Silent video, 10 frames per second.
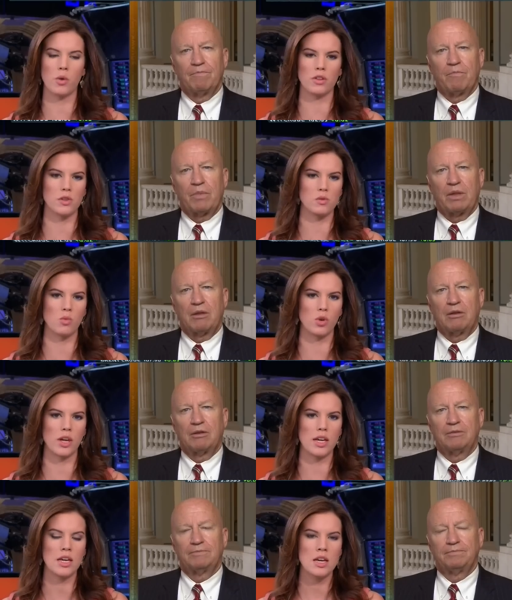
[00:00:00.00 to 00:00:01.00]
Speaker 1: our network this
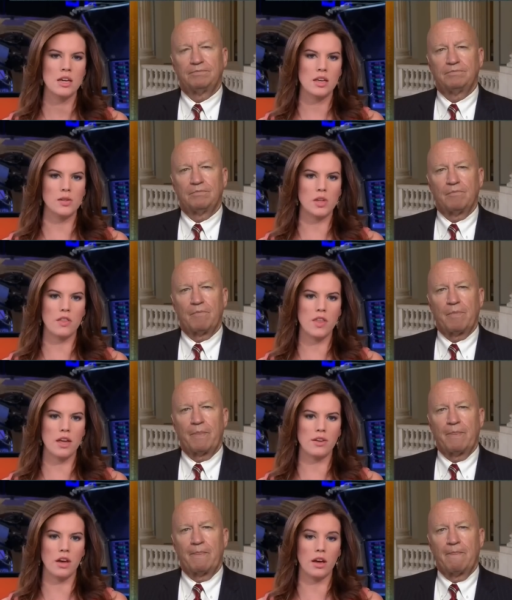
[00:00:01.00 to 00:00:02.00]
morning. He said
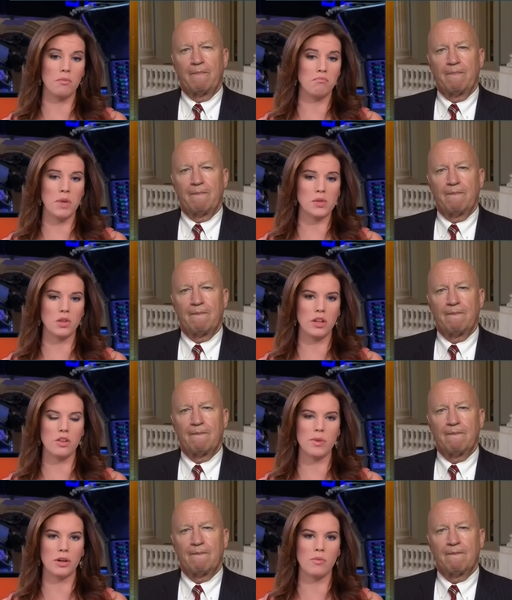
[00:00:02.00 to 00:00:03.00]
that uh, basically
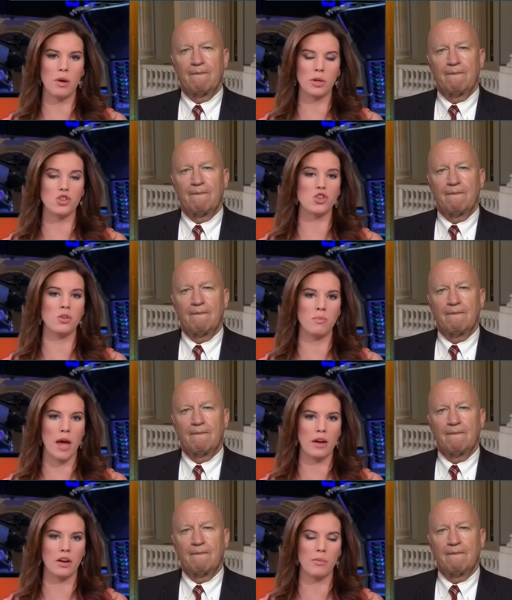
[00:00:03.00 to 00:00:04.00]
the American public shouldn't
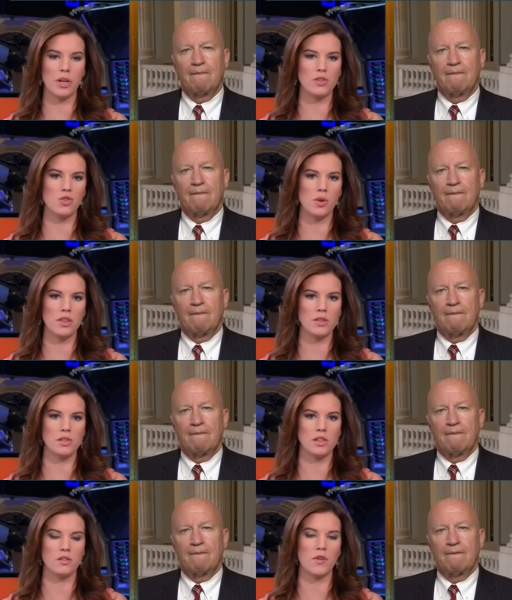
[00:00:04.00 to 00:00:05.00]
back companies doing this
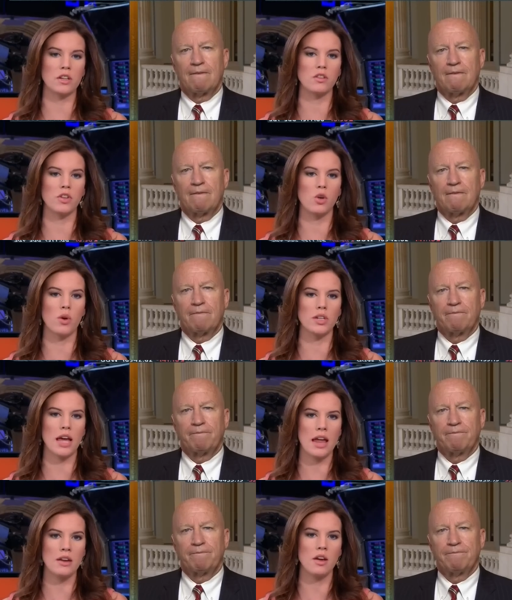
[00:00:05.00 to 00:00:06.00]
because it's effectively going
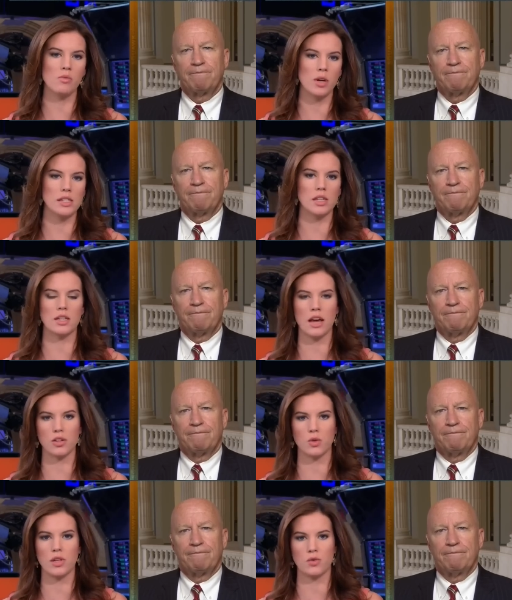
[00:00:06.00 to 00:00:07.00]
to end up raising
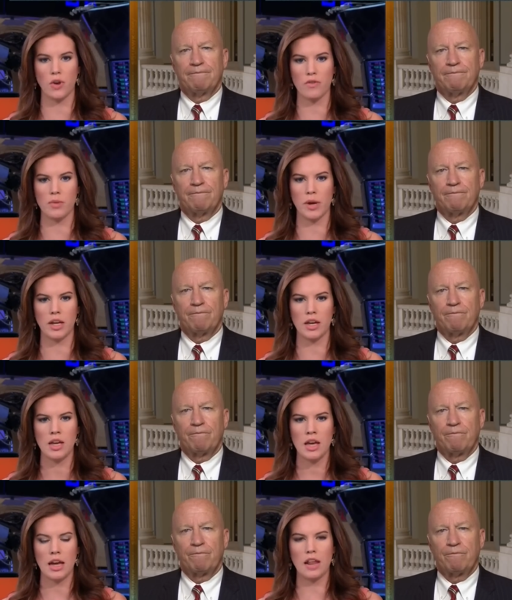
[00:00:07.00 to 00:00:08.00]
tax rates for everybody.
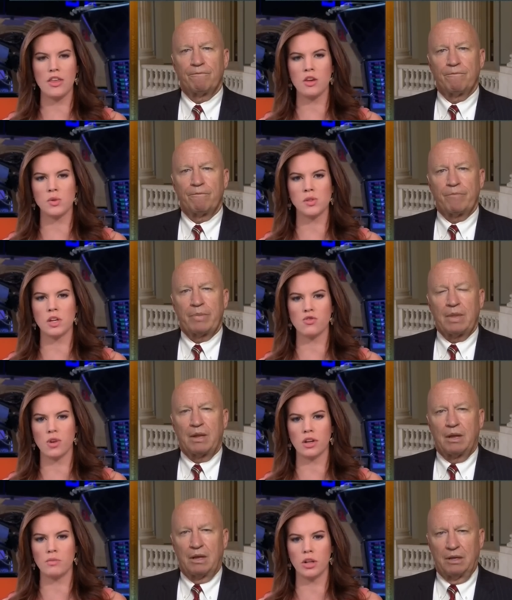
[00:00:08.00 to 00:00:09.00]
And I think it was Stan
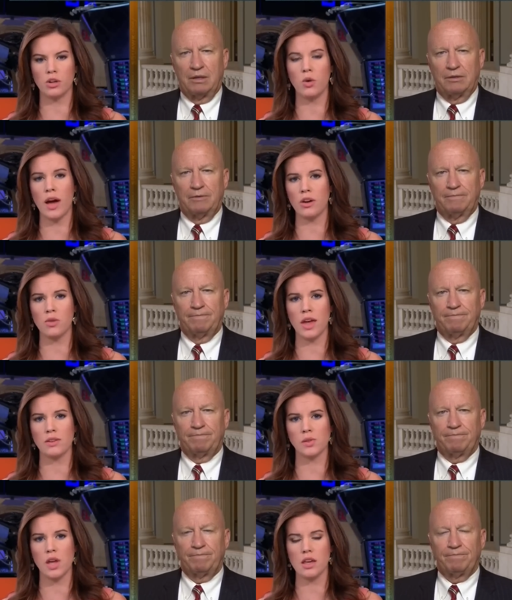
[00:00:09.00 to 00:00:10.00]
Druckenmiller who echoed
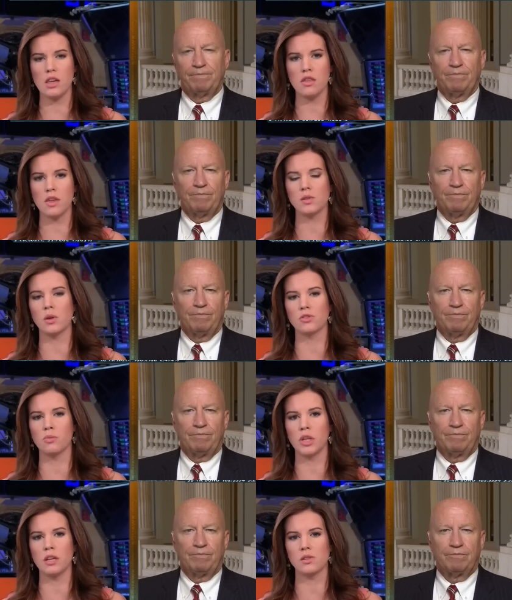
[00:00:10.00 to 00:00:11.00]
that, saying he thinks
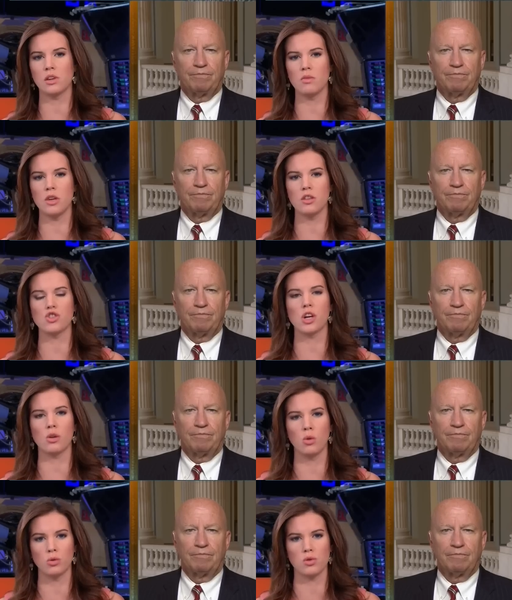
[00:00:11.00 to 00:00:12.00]
ultimately it's going to be the
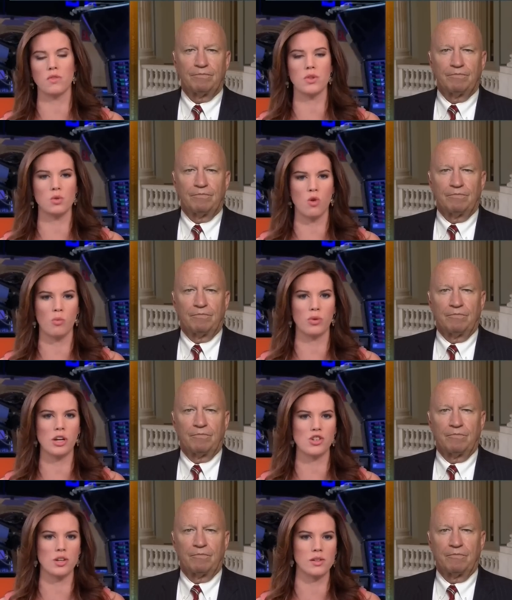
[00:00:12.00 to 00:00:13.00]
shareholders of these
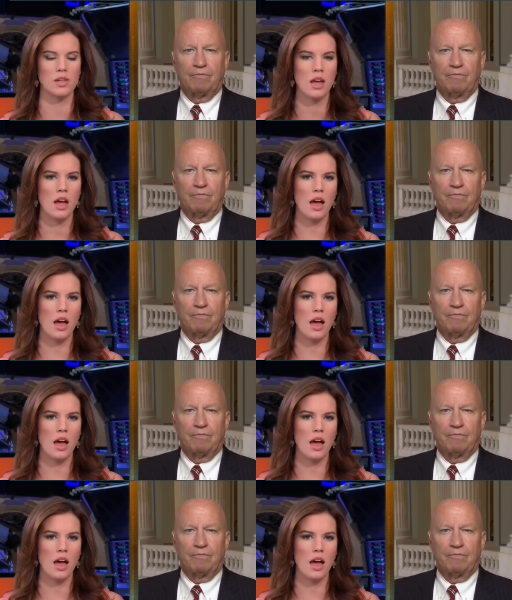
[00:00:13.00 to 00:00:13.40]
corporations